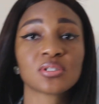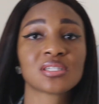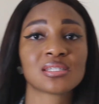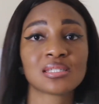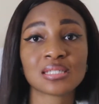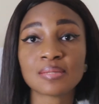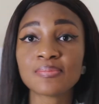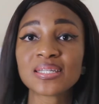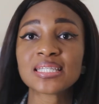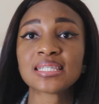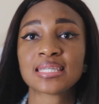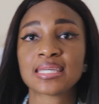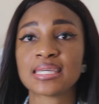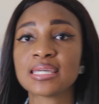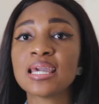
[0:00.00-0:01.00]

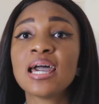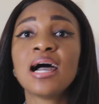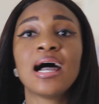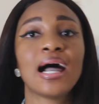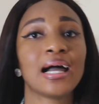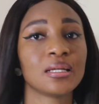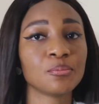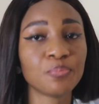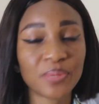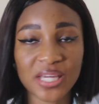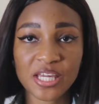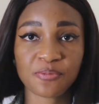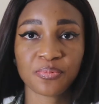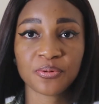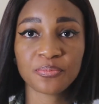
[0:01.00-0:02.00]
CBT and
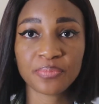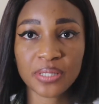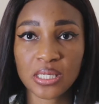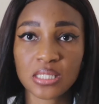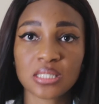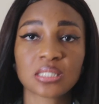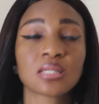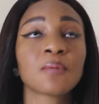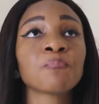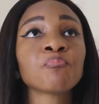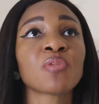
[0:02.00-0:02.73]
paper-based.